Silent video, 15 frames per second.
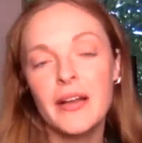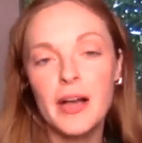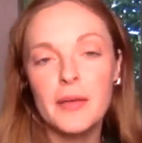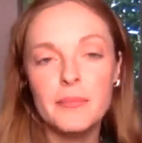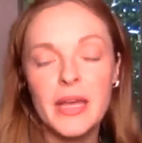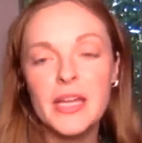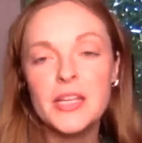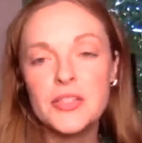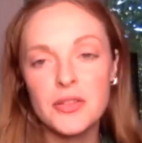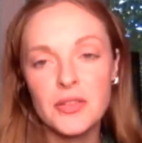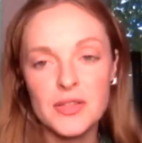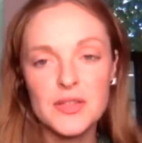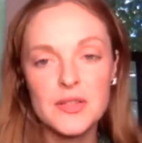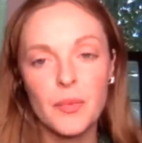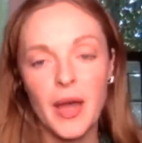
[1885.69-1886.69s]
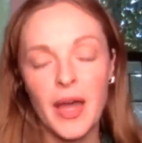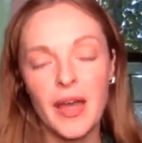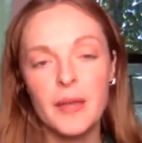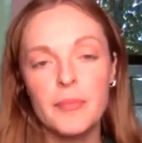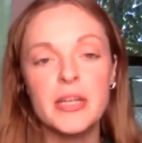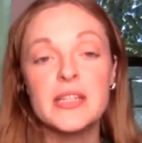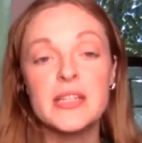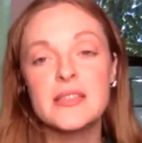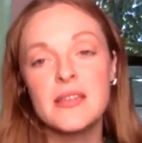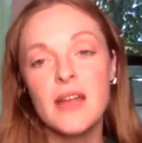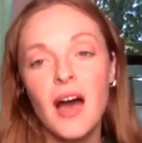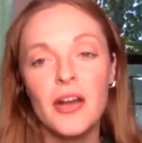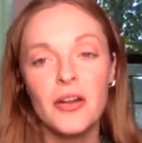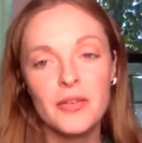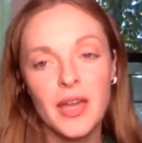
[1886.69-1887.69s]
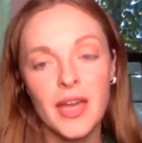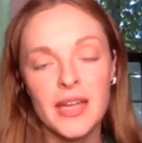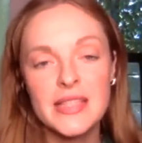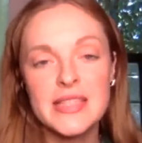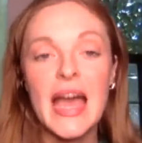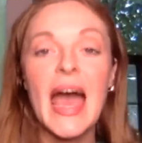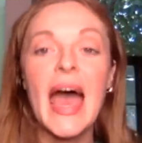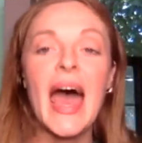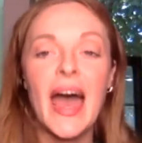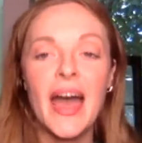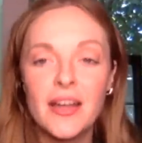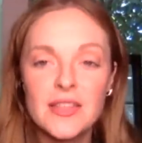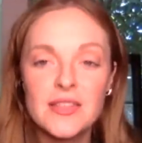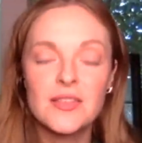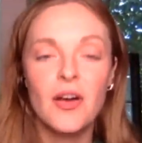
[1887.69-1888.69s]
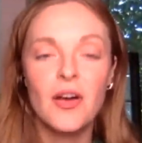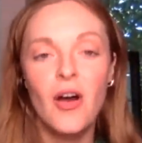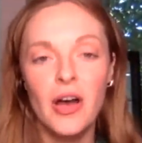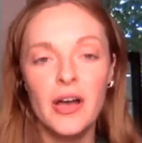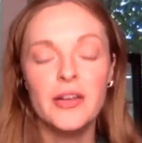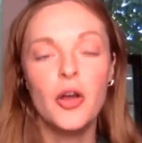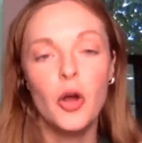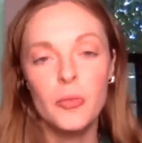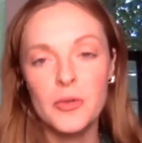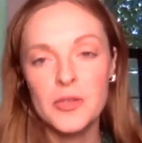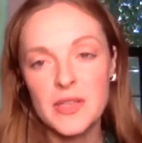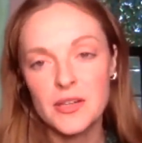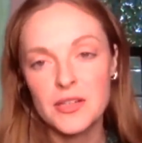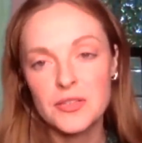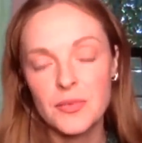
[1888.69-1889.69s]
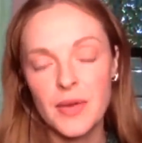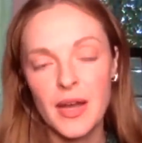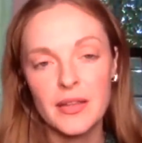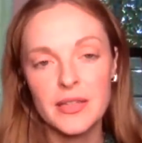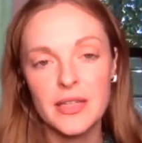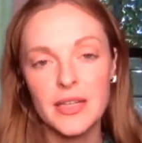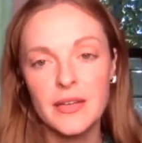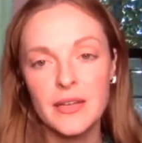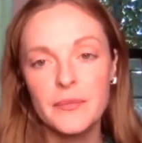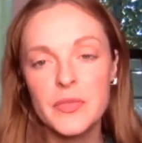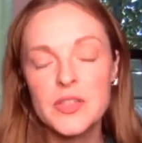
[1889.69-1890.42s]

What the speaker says: God made you this way, but it's not okay to act on homosexuality.